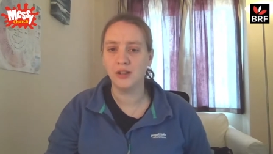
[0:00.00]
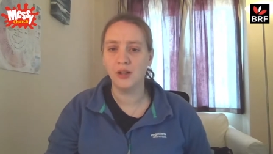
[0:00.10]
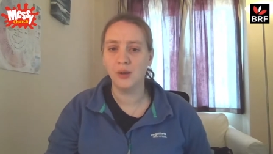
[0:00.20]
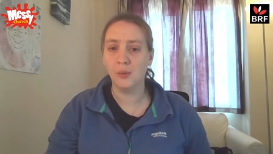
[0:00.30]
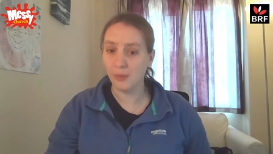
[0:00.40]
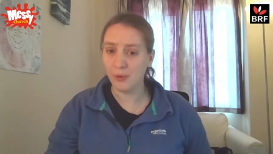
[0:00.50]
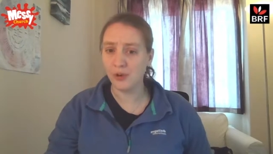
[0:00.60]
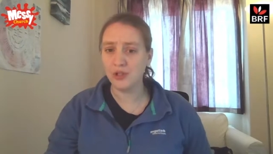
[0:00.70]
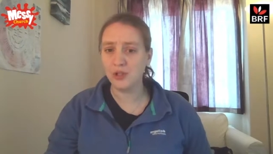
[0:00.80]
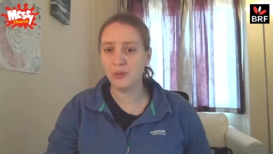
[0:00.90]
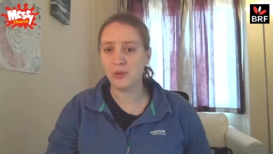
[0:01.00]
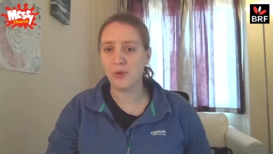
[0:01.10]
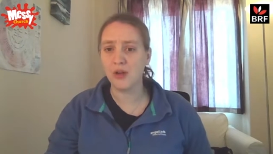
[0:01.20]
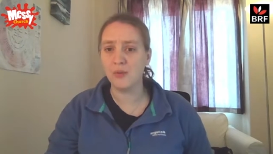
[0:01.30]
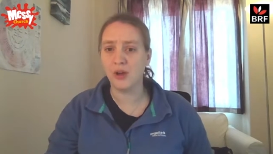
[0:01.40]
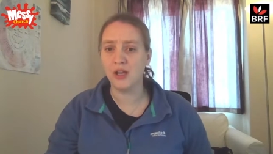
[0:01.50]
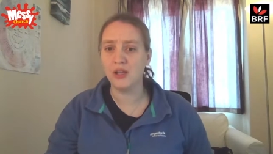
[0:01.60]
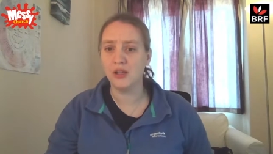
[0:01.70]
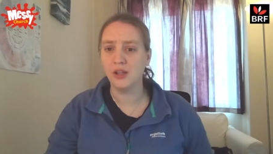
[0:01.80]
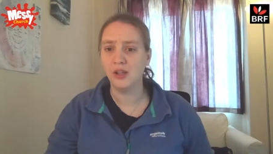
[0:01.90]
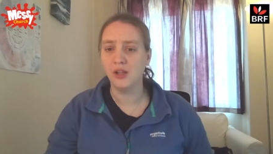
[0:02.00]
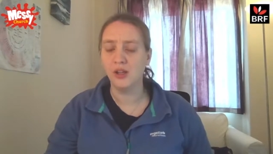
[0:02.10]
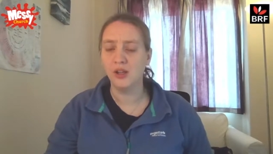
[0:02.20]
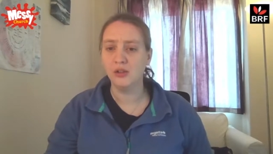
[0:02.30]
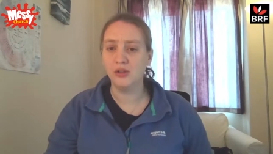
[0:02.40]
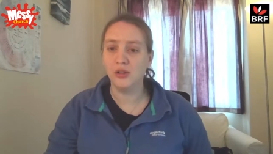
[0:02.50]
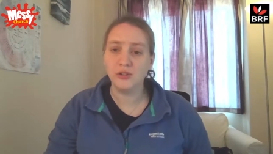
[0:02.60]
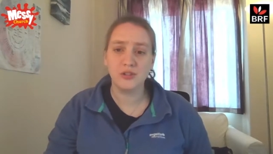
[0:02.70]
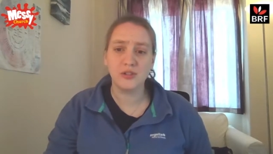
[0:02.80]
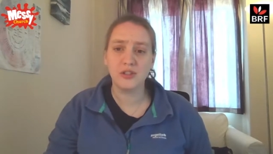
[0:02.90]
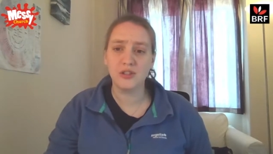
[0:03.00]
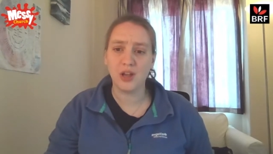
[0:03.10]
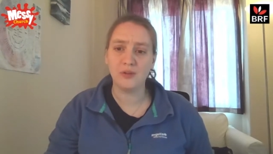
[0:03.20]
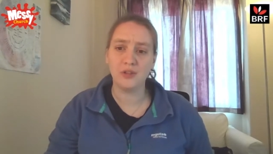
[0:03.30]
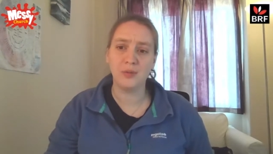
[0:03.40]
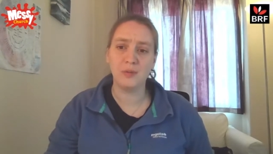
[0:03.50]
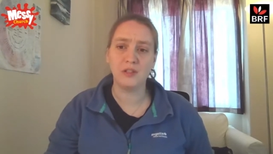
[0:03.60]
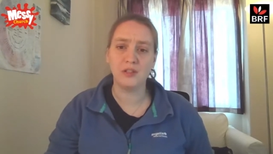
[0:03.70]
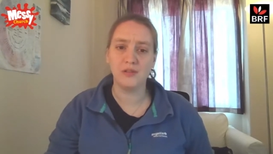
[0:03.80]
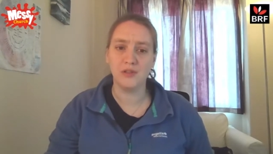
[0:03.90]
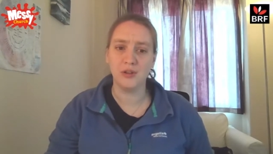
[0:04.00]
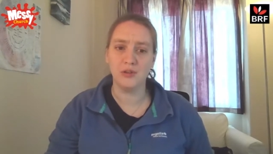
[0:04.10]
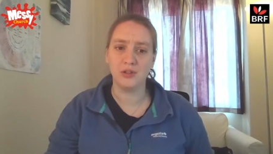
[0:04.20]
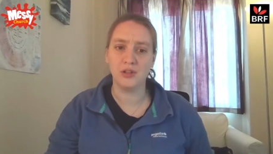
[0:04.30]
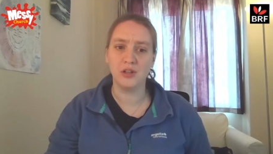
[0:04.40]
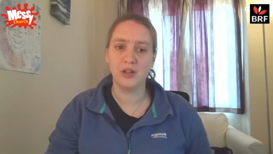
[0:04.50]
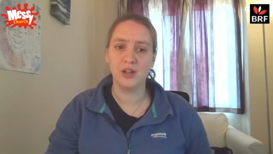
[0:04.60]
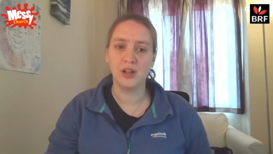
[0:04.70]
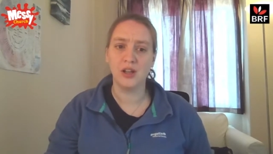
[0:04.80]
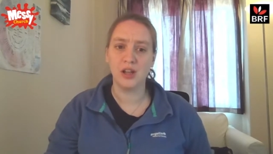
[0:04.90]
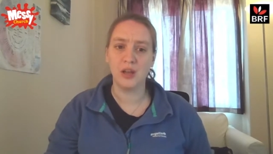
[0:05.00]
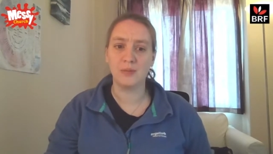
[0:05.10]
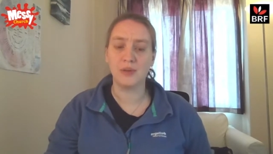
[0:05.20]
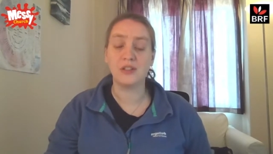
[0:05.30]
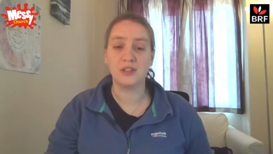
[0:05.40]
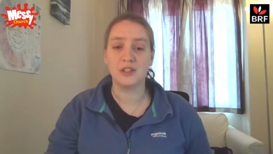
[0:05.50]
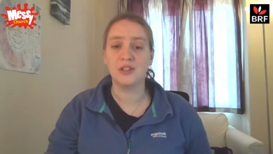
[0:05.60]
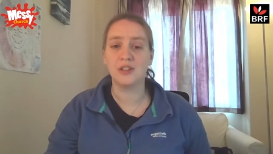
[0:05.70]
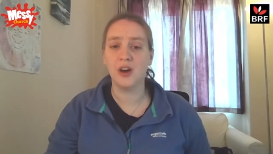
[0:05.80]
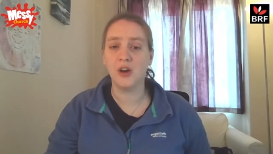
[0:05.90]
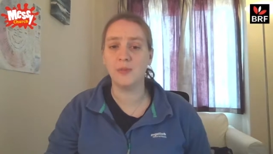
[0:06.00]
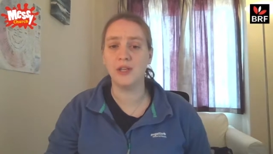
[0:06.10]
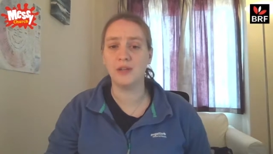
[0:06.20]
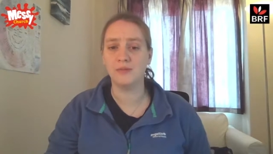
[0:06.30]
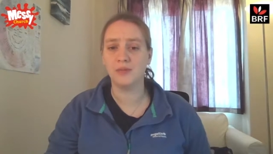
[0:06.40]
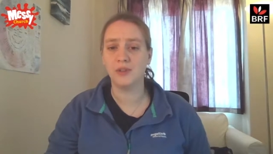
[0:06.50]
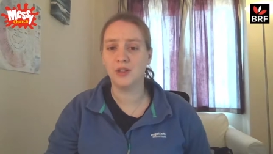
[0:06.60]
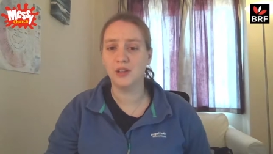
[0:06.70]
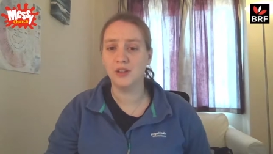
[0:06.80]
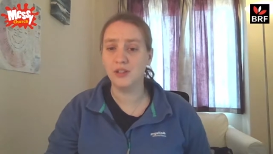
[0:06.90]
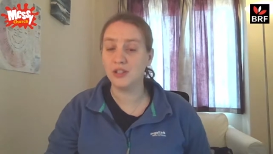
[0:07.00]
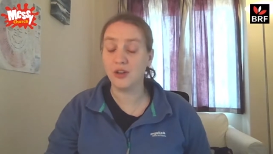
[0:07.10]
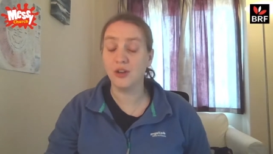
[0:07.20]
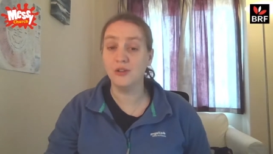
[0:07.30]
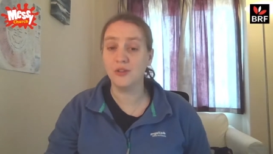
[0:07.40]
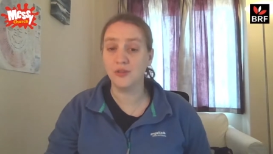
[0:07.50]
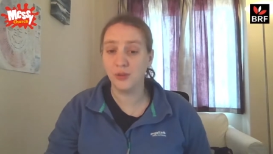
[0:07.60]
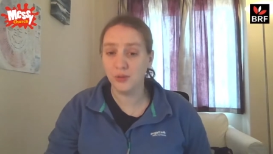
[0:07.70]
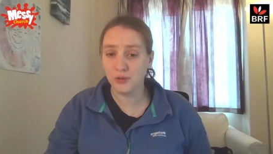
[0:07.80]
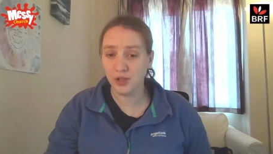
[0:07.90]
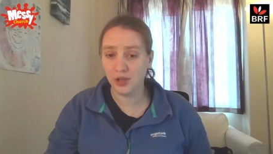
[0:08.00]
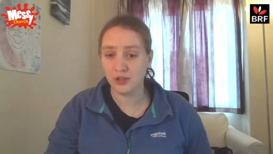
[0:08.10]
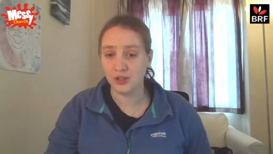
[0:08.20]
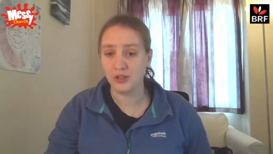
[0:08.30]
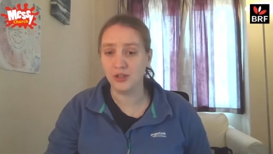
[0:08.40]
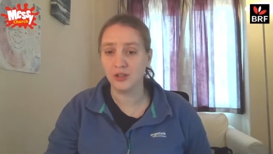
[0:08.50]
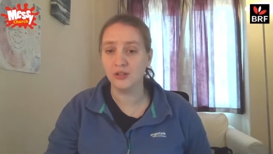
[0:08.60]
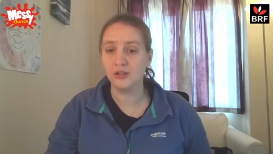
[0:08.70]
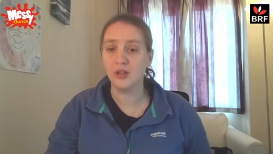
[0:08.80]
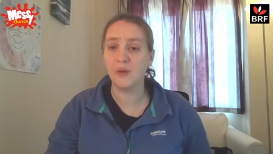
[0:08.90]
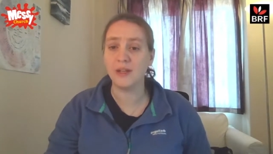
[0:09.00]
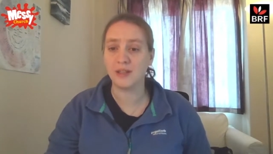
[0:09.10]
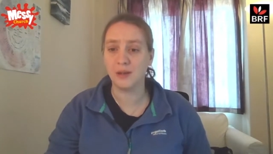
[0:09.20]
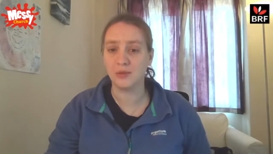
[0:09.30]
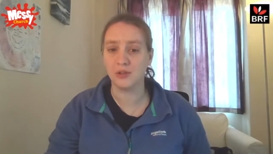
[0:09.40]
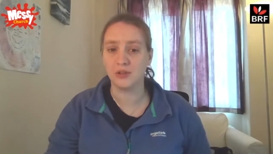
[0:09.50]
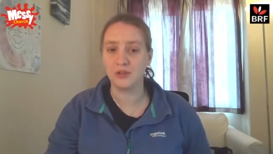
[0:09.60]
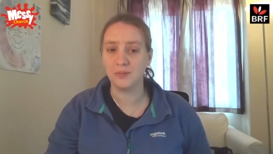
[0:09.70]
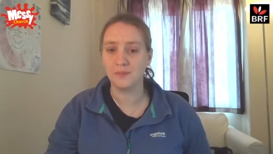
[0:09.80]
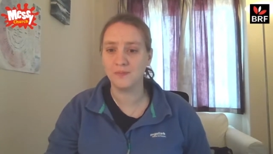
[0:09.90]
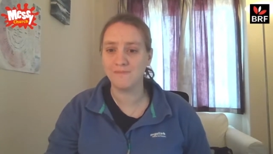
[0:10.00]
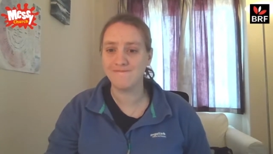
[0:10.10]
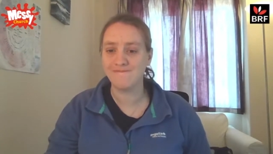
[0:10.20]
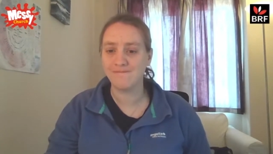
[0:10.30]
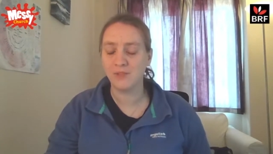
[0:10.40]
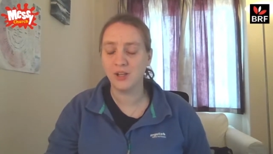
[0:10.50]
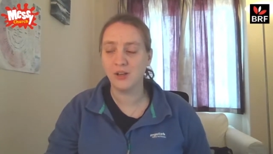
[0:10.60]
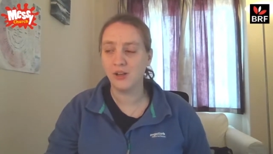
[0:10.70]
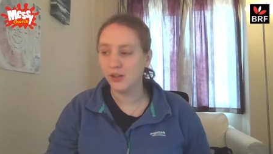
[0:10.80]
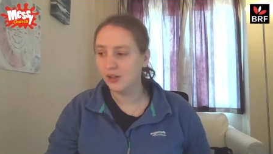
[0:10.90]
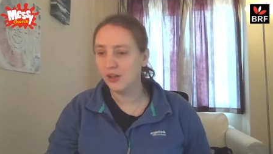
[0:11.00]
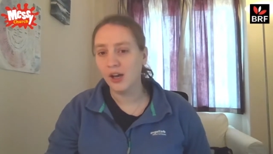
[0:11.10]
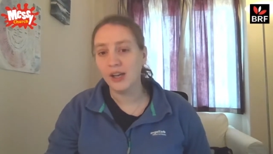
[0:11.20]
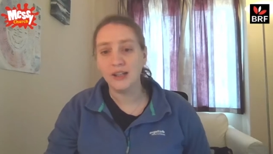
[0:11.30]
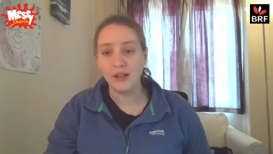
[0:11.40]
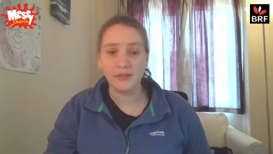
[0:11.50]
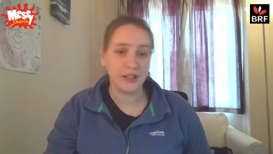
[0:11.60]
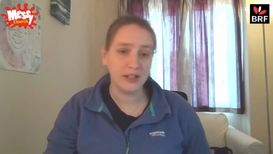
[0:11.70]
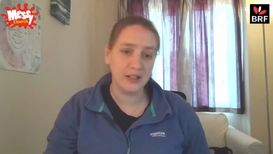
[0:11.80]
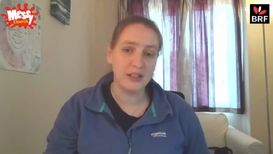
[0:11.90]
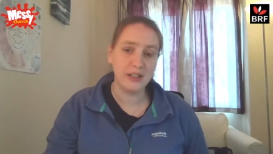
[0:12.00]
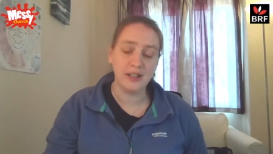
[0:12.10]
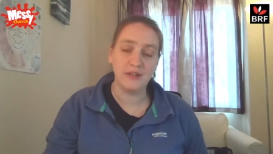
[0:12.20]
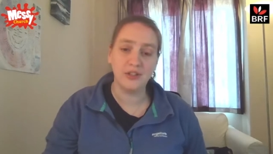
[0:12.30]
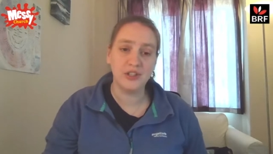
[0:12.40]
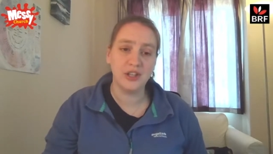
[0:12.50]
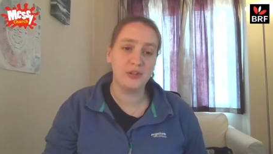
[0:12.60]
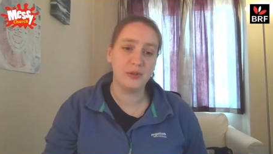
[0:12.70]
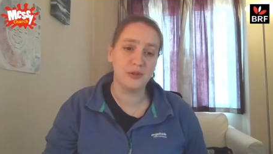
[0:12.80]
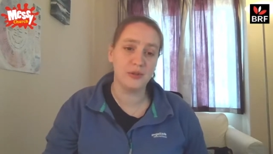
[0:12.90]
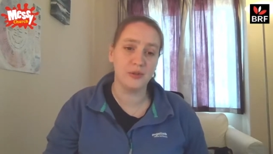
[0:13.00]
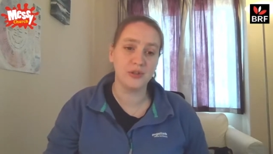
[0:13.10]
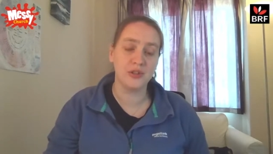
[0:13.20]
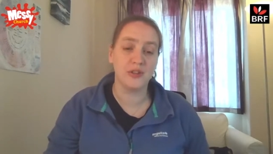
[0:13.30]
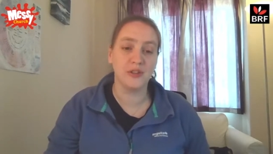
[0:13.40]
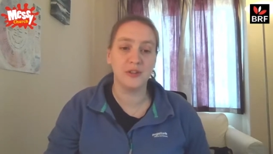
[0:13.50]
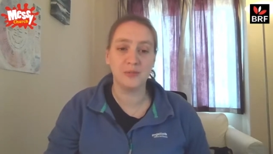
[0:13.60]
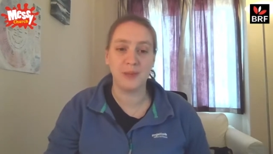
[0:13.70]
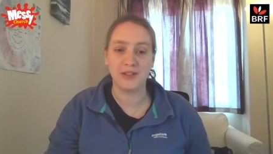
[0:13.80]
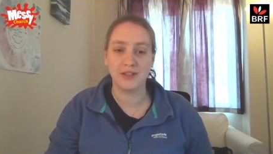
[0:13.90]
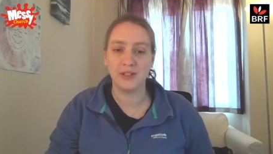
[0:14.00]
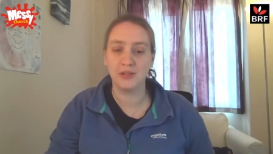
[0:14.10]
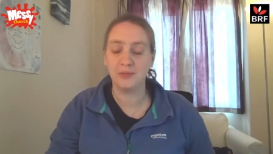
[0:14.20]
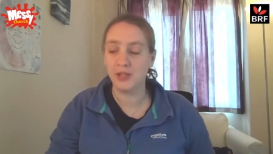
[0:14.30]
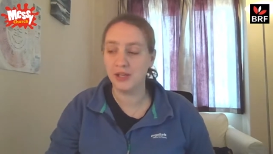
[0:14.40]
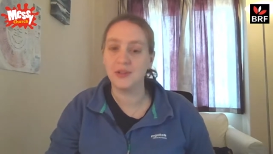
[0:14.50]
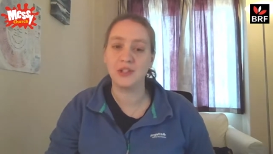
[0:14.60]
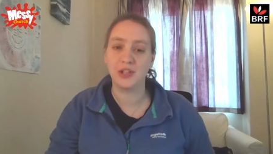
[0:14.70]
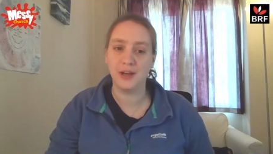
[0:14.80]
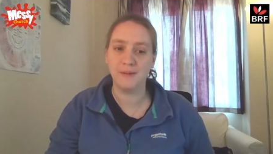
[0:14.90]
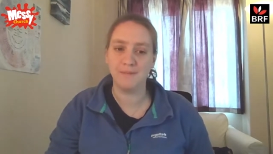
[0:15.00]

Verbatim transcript: When we worship the right way, God doesn't stir us up into confusion, He brings us into harmony. This goes for all churches, no exceptions. I'd love it if you'd shared your thoughts on this passage in the chat.